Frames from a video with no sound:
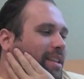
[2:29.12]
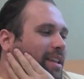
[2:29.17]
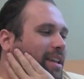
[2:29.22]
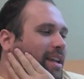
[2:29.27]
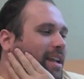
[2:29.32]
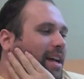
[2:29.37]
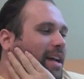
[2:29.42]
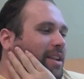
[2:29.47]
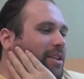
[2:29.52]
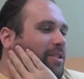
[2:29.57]
It
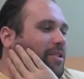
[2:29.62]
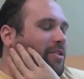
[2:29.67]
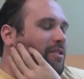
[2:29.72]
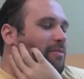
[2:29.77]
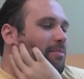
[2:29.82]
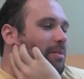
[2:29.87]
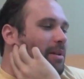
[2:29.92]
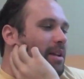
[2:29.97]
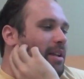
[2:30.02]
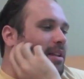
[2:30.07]
had to have
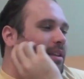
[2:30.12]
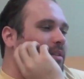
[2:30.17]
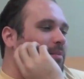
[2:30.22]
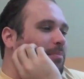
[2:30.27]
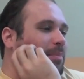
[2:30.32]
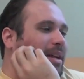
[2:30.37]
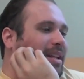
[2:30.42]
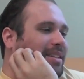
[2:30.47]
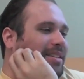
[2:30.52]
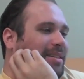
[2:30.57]
been
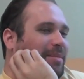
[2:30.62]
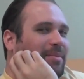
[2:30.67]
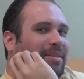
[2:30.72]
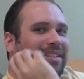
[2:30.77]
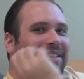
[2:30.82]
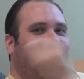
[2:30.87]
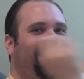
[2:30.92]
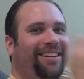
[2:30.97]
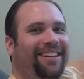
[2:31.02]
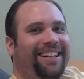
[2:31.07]
Pet
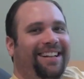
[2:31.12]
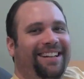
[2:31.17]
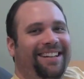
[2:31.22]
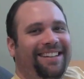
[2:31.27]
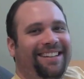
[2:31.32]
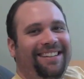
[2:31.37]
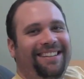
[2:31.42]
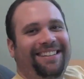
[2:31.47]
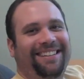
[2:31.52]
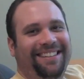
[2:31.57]
Sematary.
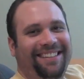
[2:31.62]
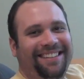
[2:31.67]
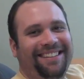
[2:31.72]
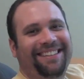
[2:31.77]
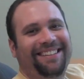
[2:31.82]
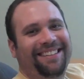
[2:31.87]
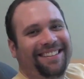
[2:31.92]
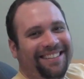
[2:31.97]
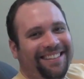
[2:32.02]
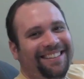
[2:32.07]

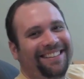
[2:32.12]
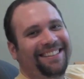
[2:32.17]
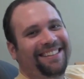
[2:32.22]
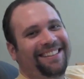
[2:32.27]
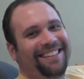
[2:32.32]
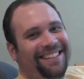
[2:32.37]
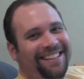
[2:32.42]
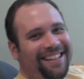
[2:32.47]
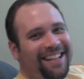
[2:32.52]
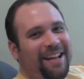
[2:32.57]

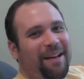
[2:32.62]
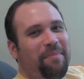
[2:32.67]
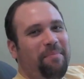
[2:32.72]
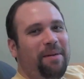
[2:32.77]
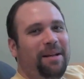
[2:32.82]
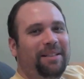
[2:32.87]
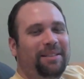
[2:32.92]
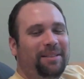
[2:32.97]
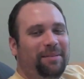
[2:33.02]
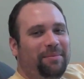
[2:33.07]
Yeah,
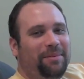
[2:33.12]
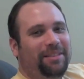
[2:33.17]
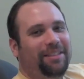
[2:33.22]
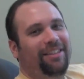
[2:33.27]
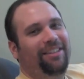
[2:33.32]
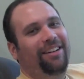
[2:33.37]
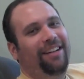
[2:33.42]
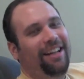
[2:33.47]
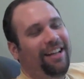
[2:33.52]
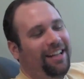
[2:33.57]
Pet
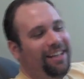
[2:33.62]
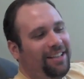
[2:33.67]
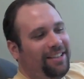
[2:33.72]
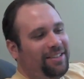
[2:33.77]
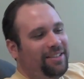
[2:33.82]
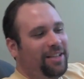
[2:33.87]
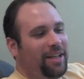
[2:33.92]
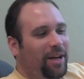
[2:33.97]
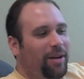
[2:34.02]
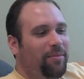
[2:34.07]
Sematary, and it
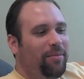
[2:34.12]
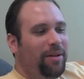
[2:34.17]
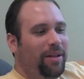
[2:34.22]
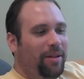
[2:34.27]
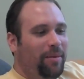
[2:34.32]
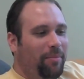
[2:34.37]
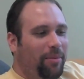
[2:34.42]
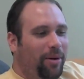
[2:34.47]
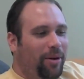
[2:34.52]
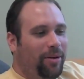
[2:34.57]
scared me the
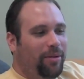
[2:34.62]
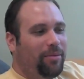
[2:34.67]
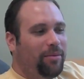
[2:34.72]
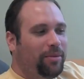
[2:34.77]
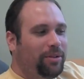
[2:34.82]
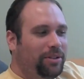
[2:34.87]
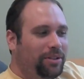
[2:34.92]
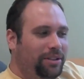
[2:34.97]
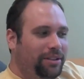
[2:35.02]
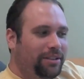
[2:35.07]
part
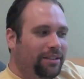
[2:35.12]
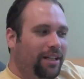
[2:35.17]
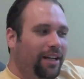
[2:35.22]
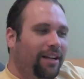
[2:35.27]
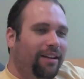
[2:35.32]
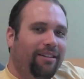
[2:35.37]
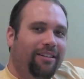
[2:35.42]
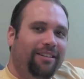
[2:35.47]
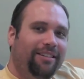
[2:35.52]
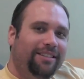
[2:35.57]
where she's like
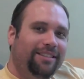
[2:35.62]
all oh,